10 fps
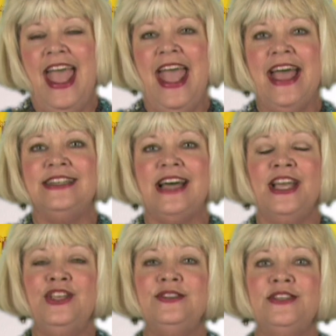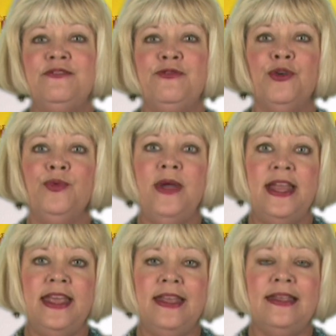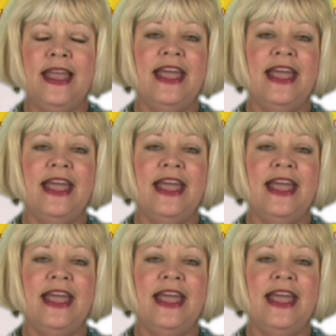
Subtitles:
And I use it for reading,